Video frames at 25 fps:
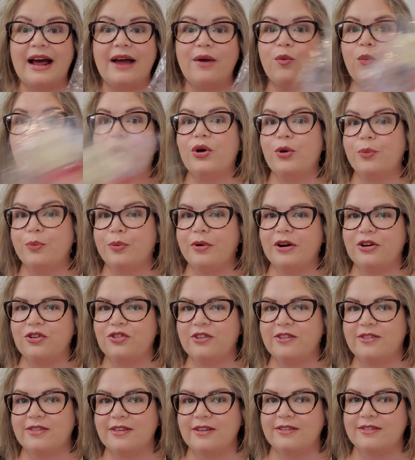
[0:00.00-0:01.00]
I will
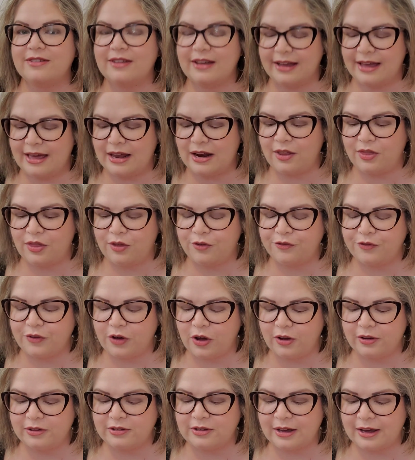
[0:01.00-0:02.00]
purchase this again in the
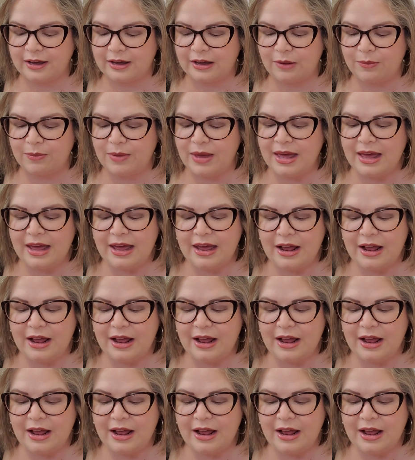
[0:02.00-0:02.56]
fall time.